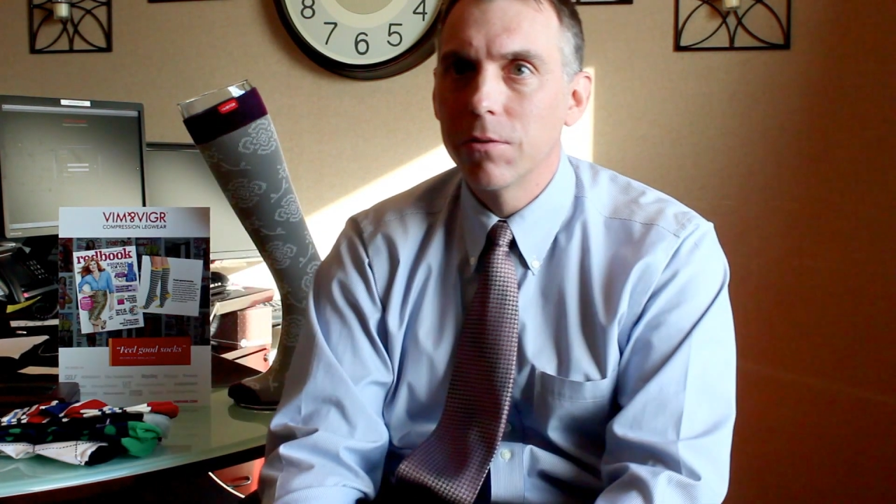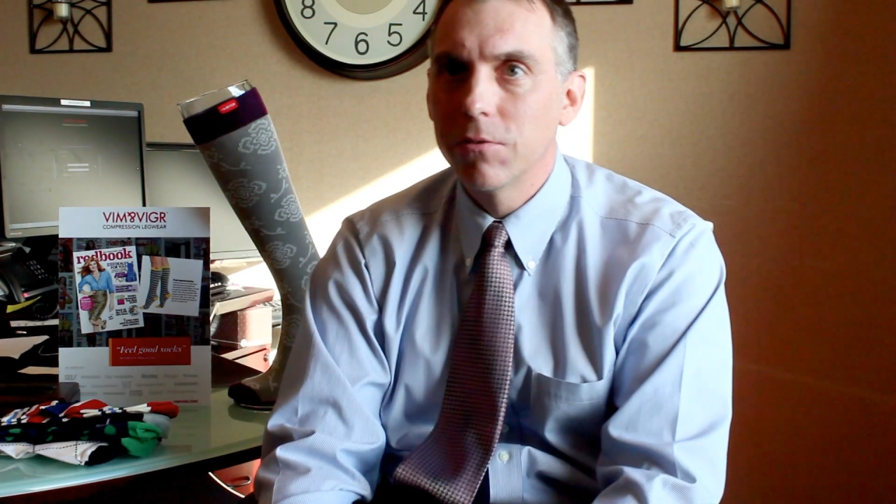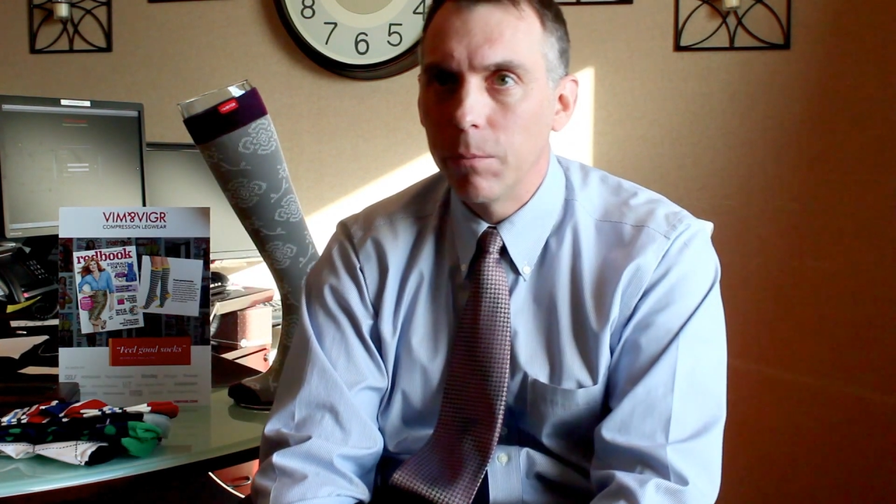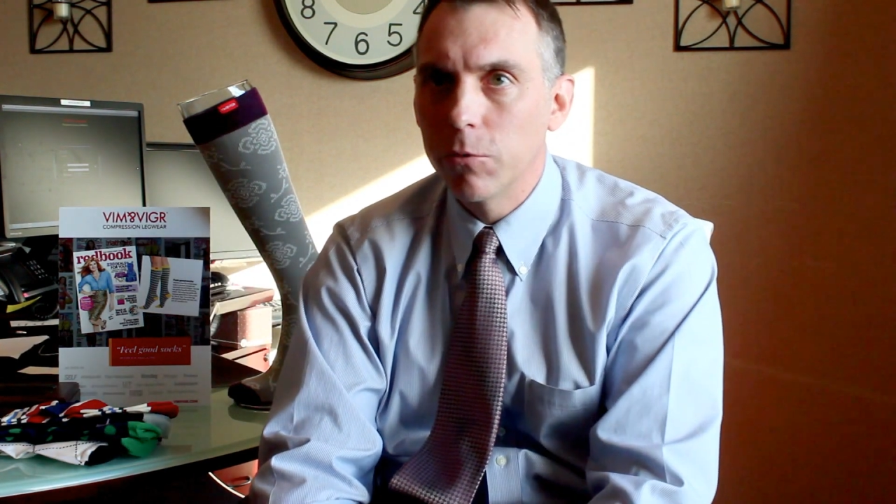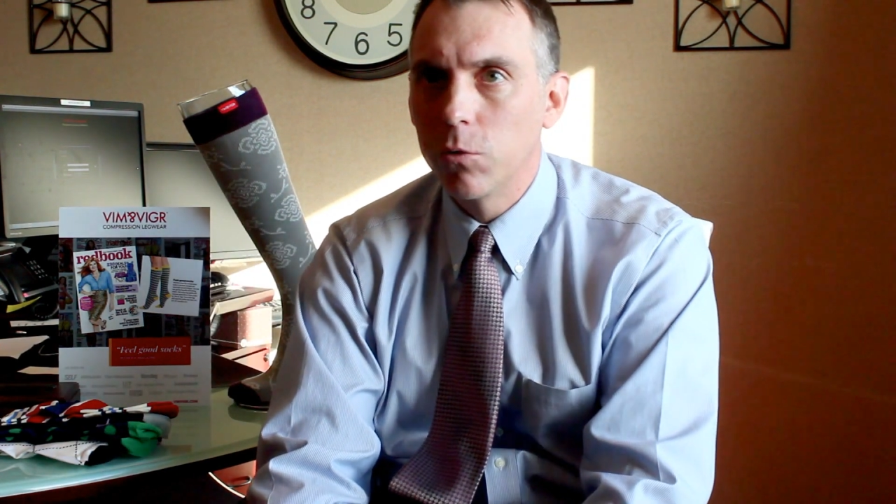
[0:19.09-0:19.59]

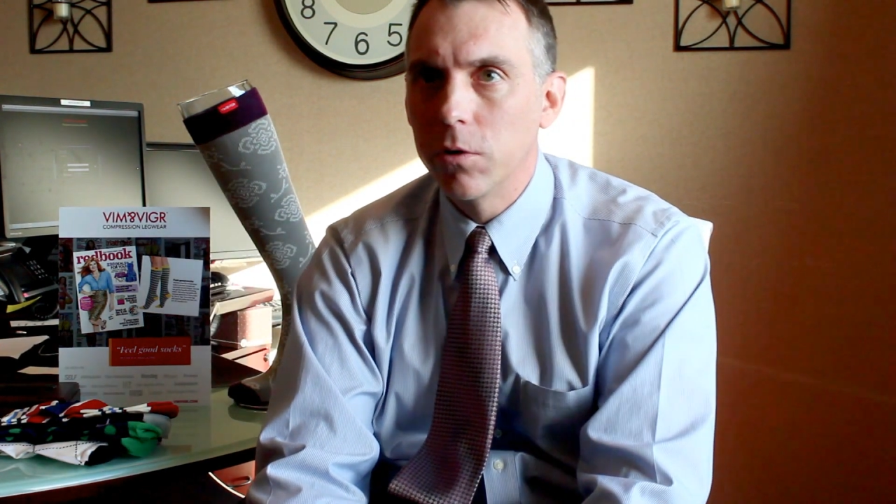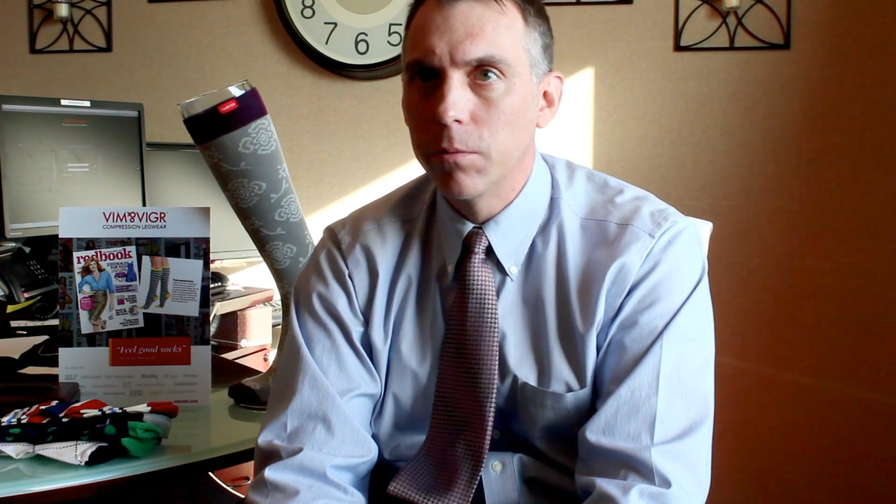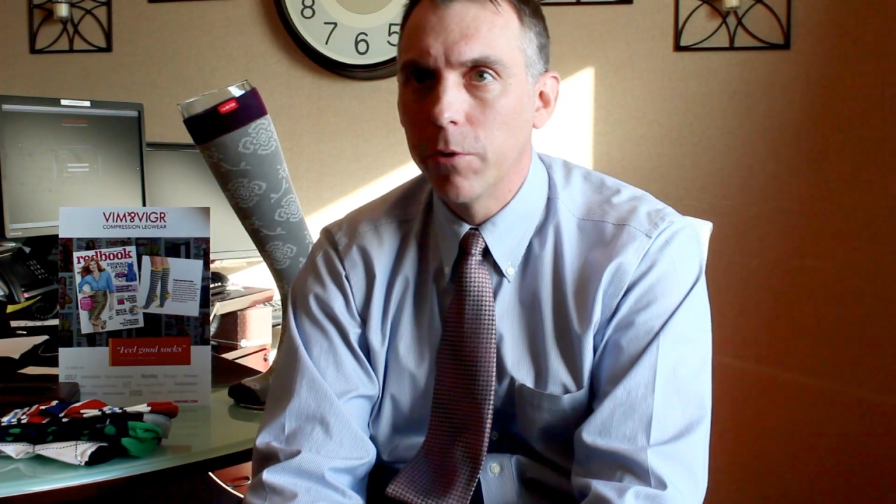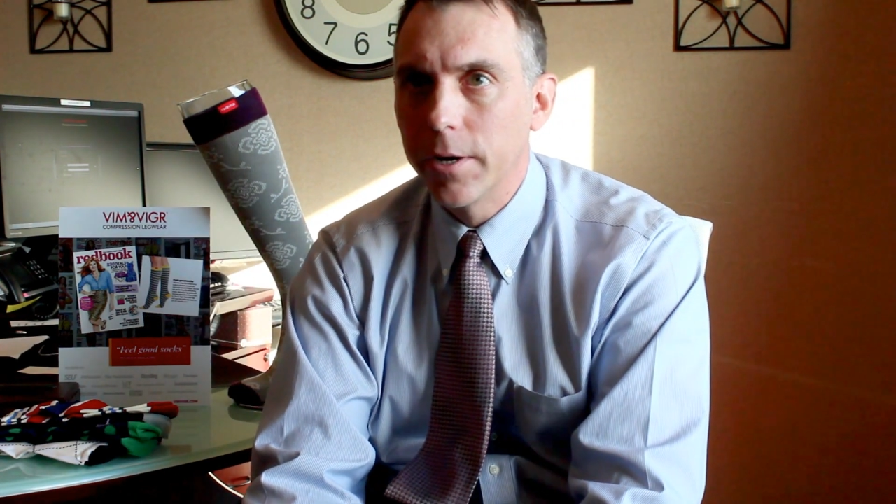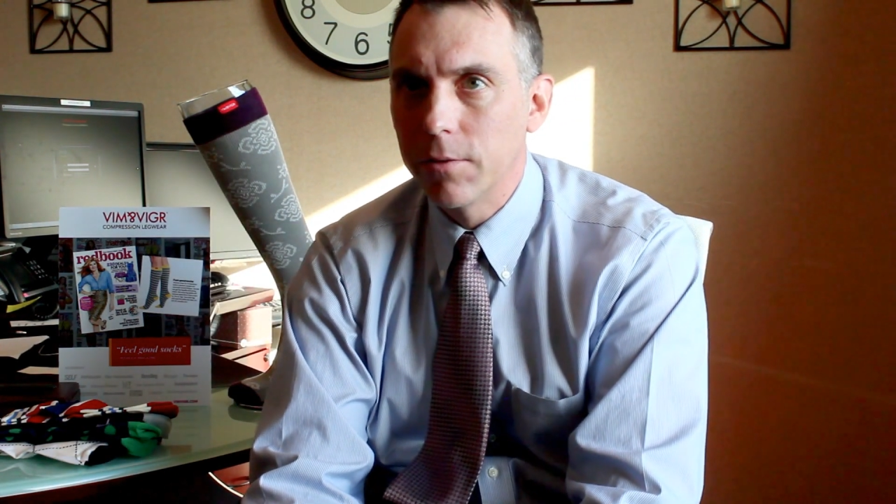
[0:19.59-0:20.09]
subsequent
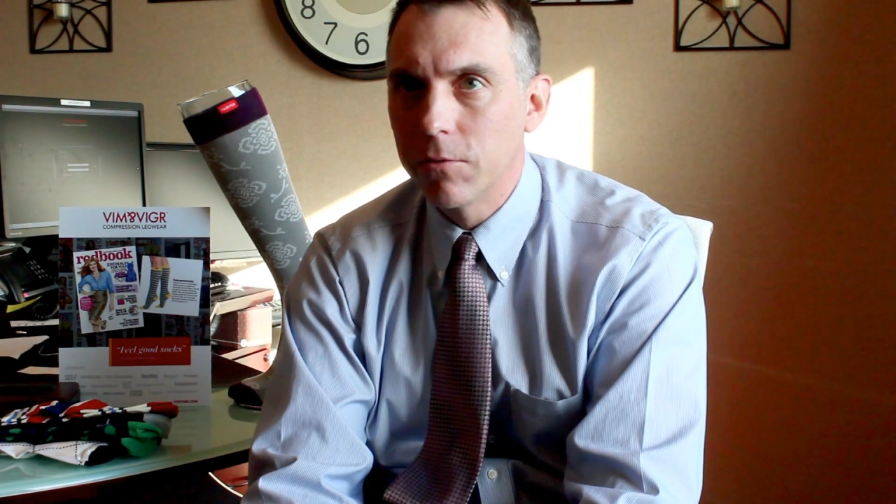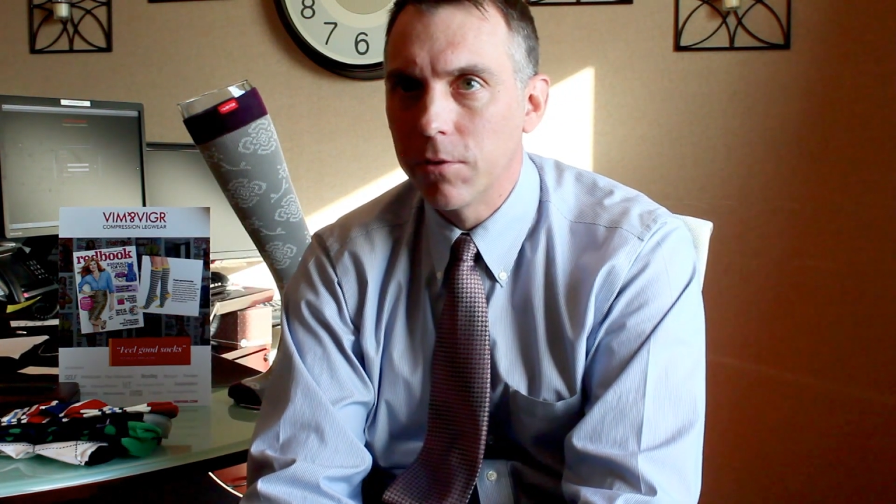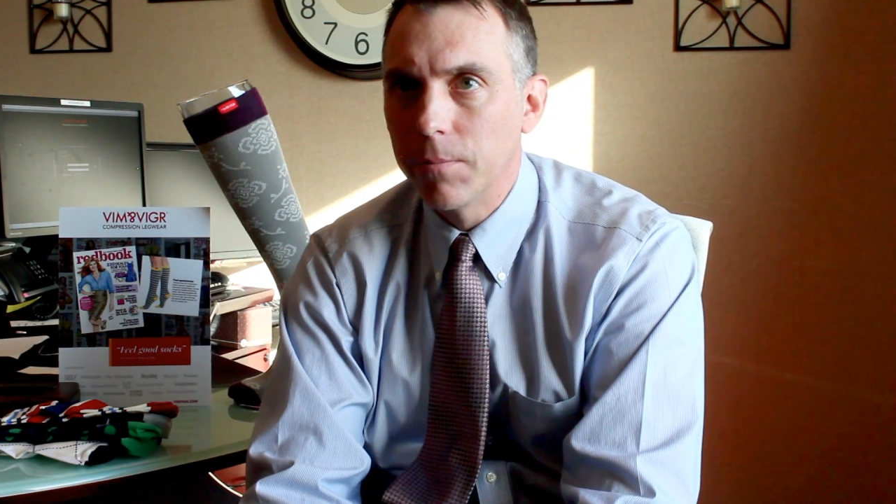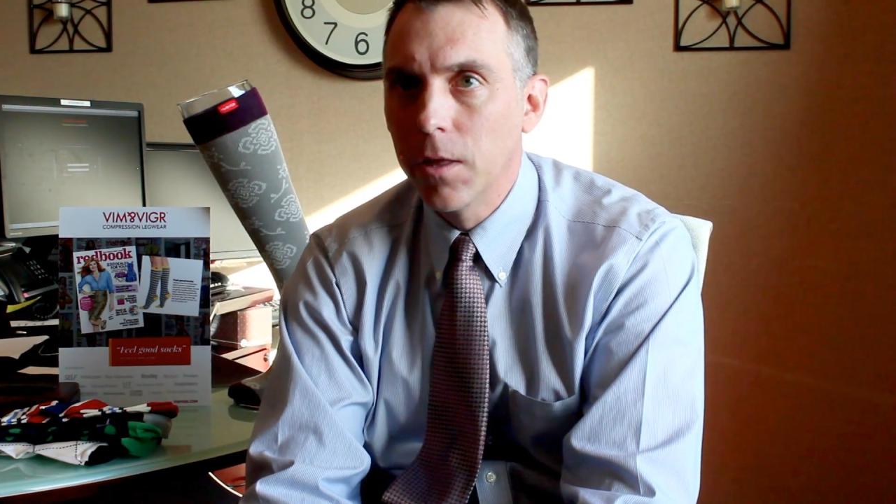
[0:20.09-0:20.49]
pregnancy.